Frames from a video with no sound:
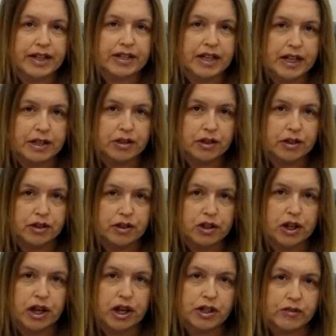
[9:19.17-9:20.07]
so you can
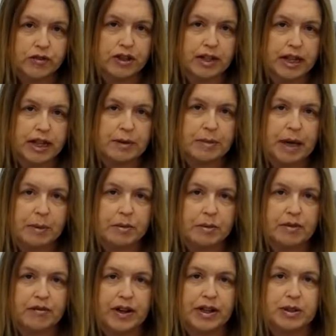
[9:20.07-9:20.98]
charge for the late payment
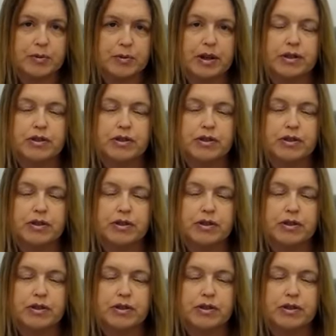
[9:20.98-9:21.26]
of that as well.